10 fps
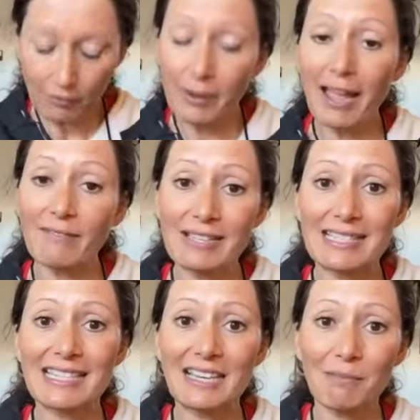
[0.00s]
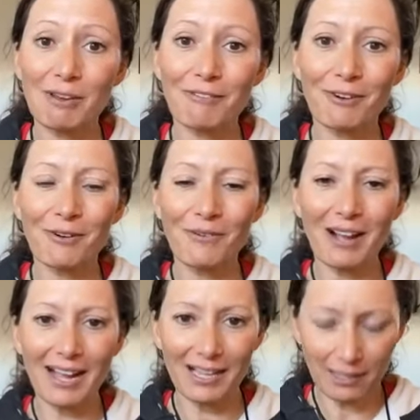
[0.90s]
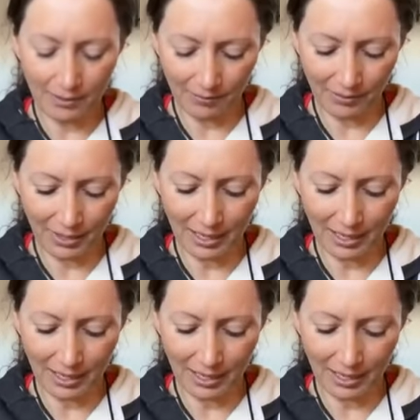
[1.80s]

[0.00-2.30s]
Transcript: If you haven't seen me for a while,